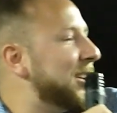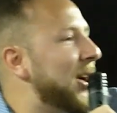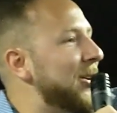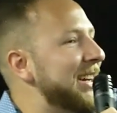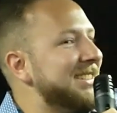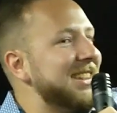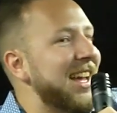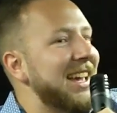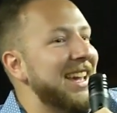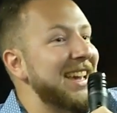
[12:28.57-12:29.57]
You know, it's
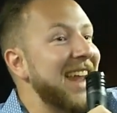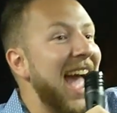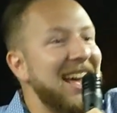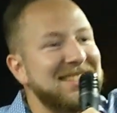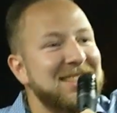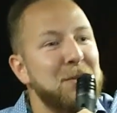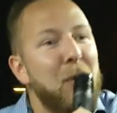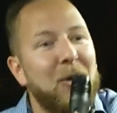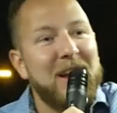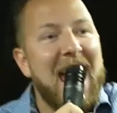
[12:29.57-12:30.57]
like,
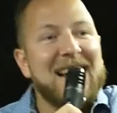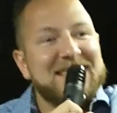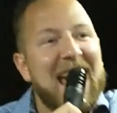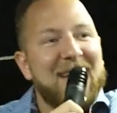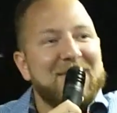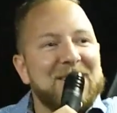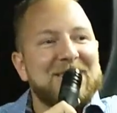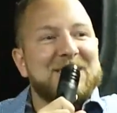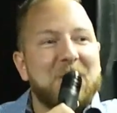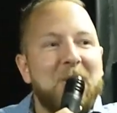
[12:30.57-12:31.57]
the porn has to have a
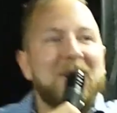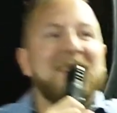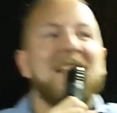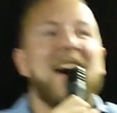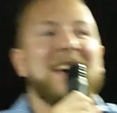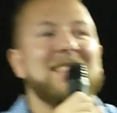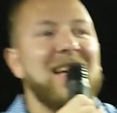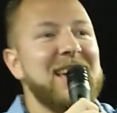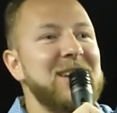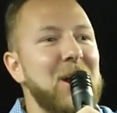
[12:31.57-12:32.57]
good storyline.
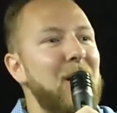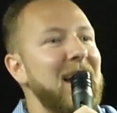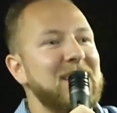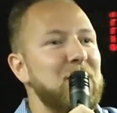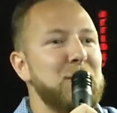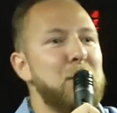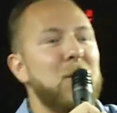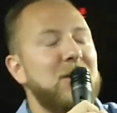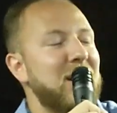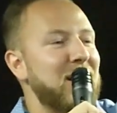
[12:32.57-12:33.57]
Like, you know, I go to
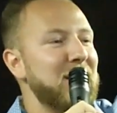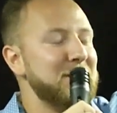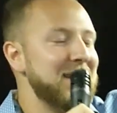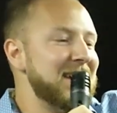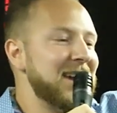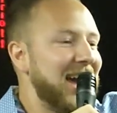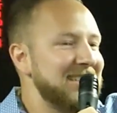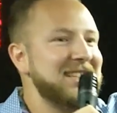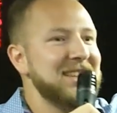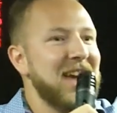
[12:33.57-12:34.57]
Pornhub,
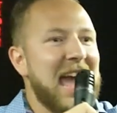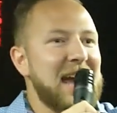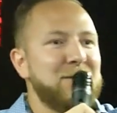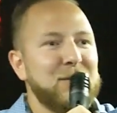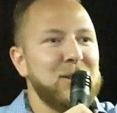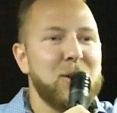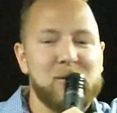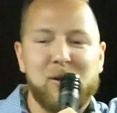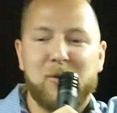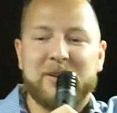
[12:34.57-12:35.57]
I see the ad for the
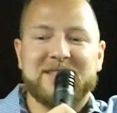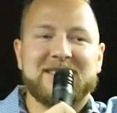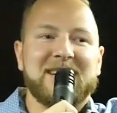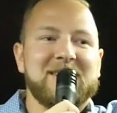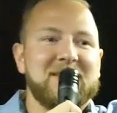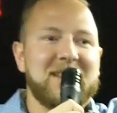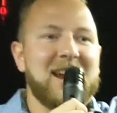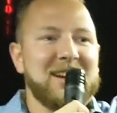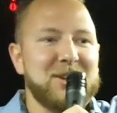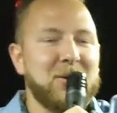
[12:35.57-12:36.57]
local horny single
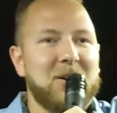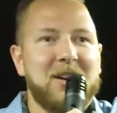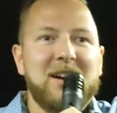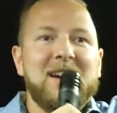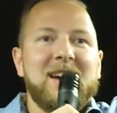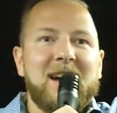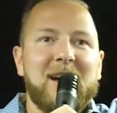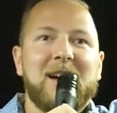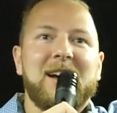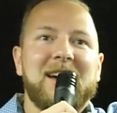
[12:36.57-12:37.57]
that I ignore,
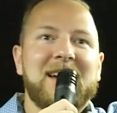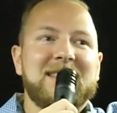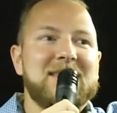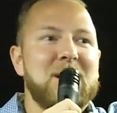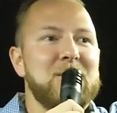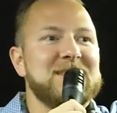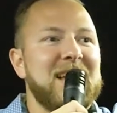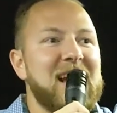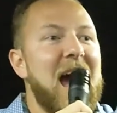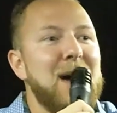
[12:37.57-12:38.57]
and you know,
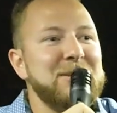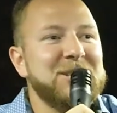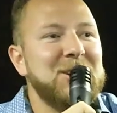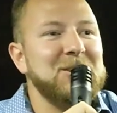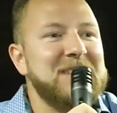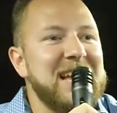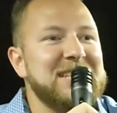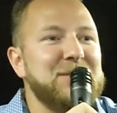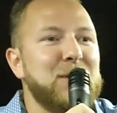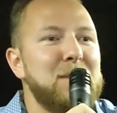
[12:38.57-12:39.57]
it's like, Amish girl
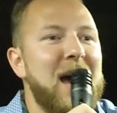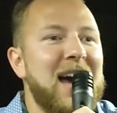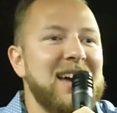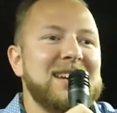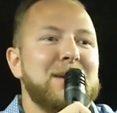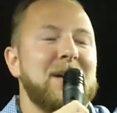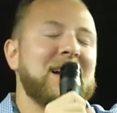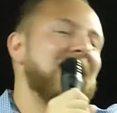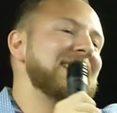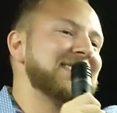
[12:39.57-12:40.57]
takes it from behind. I'm
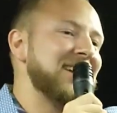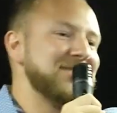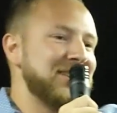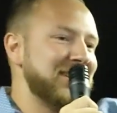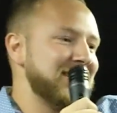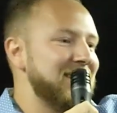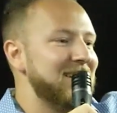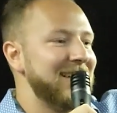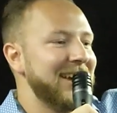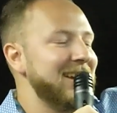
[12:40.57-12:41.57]
like, alright, sounds good,
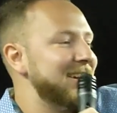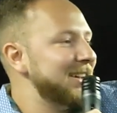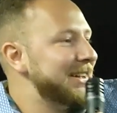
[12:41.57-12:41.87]
click.